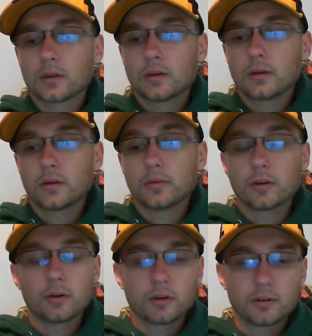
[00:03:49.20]
you know,
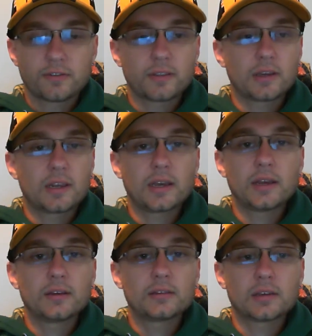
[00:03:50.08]
good, good for the
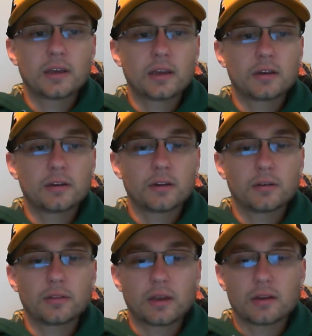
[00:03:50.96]
Kings. And you
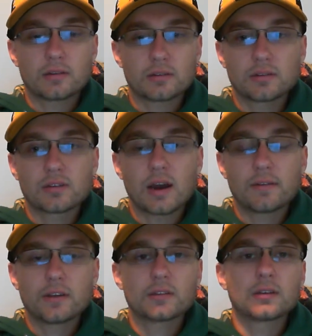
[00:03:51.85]
know that this
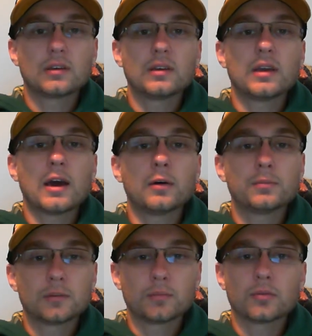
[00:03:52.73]
obviously
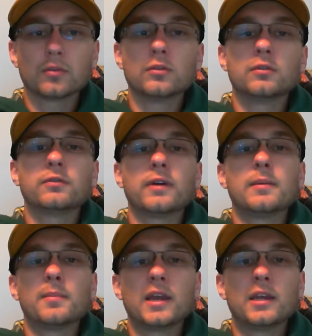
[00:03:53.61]
helps improve a
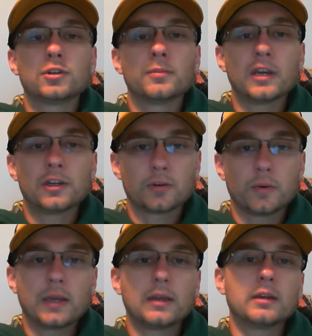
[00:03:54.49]
major, major
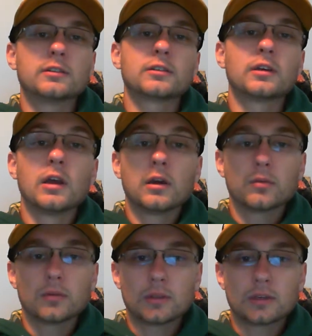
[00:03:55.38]
weakness
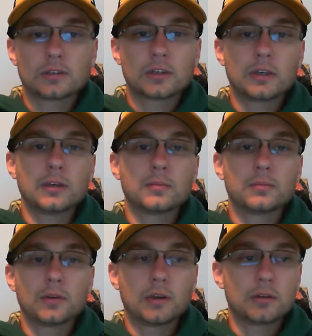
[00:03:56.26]
with this team
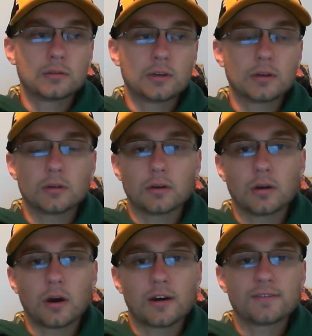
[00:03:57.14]
in, in,
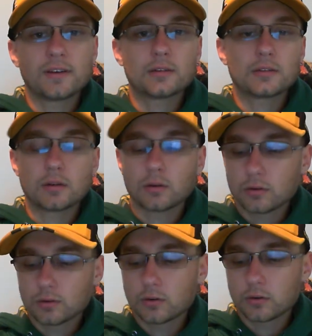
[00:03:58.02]
in offense and goal
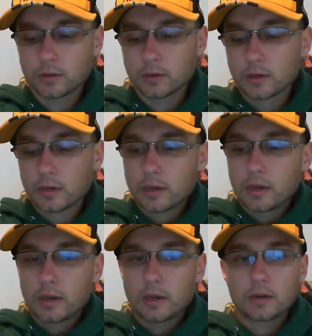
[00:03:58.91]
scoring.
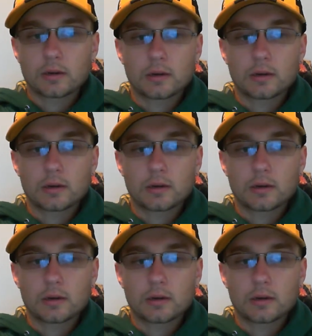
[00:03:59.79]
And